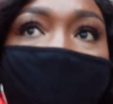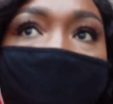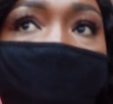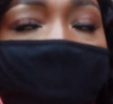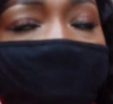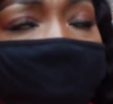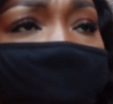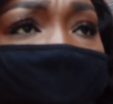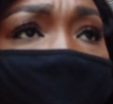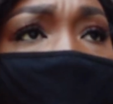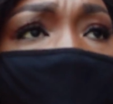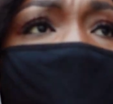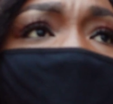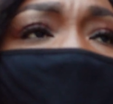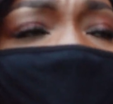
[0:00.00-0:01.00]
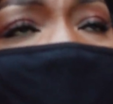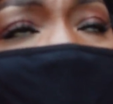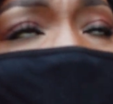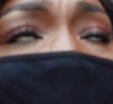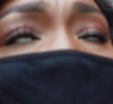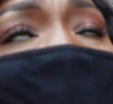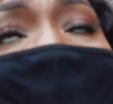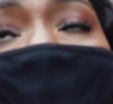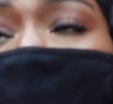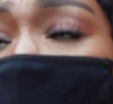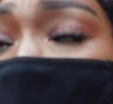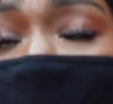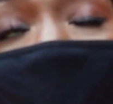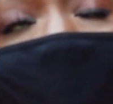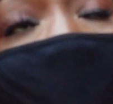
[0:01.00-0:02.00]
club
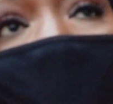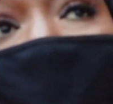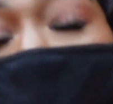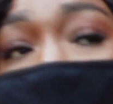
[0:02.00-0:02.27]
It's fine. I